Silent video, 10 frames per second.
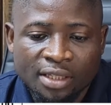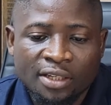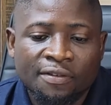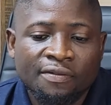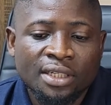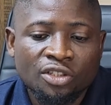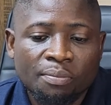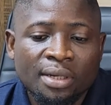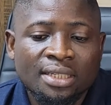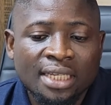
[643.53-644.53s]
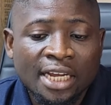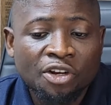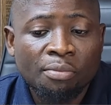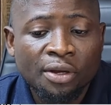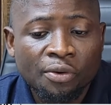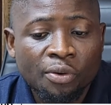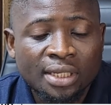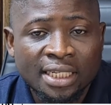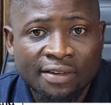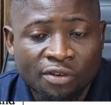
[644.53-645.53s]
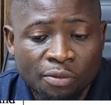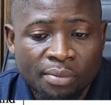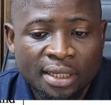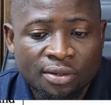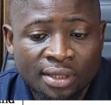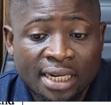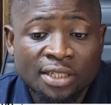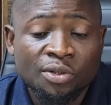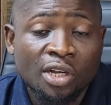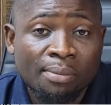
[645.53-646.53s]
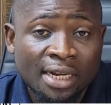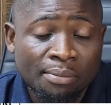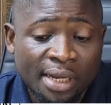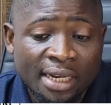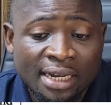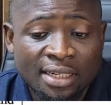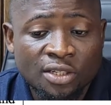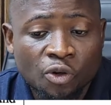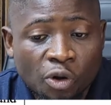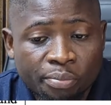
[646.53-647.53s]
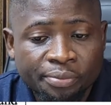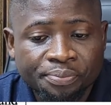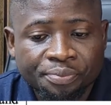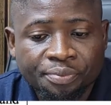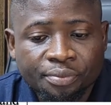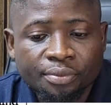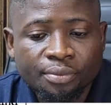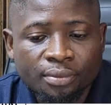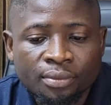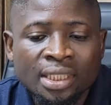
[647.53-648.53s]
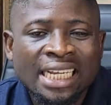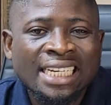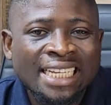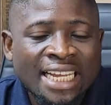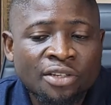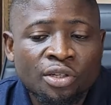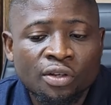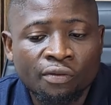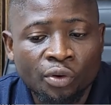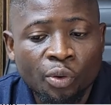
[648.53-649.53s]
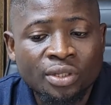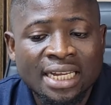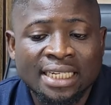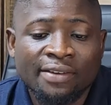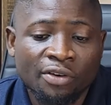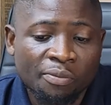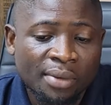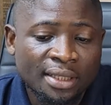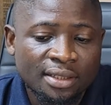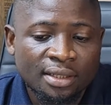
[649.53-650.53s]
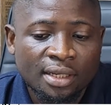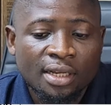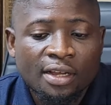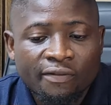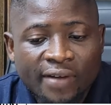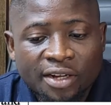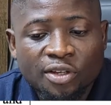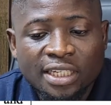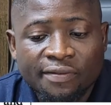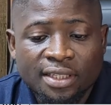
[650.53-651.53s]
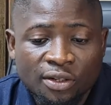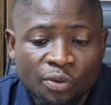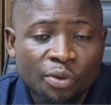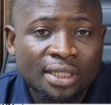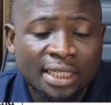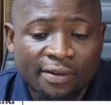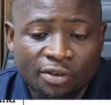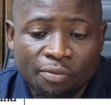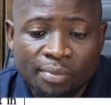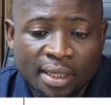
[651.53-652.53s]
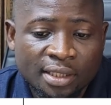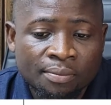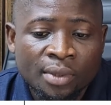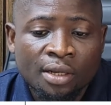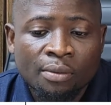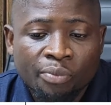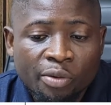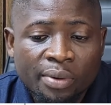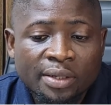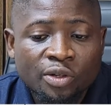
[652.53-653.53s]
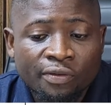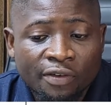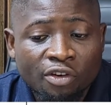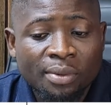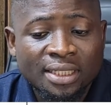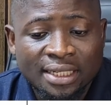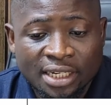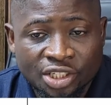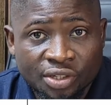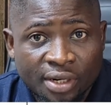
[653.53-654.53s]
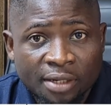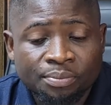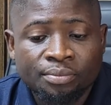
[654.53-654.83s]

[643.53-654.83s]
The 15th topic is economic growth and development under this talk about the meaning and the scope indicators of growth and development, factors affecting growth and development, problems of development in Nigeria,